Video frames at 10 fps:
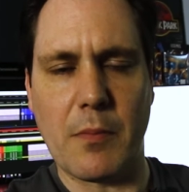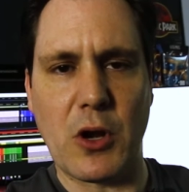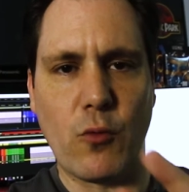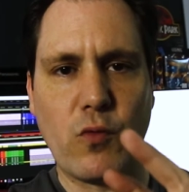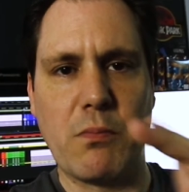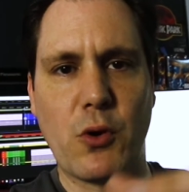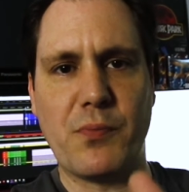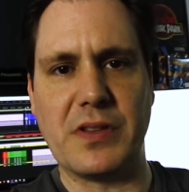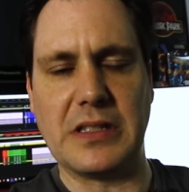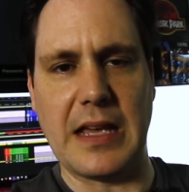going to
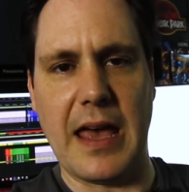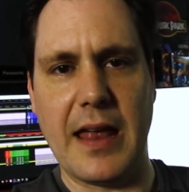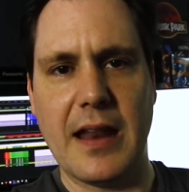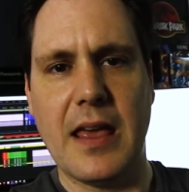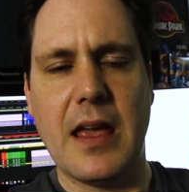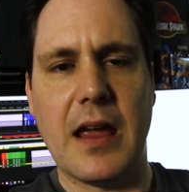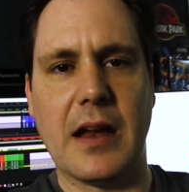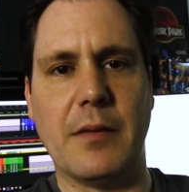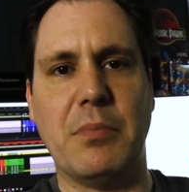repurpose that and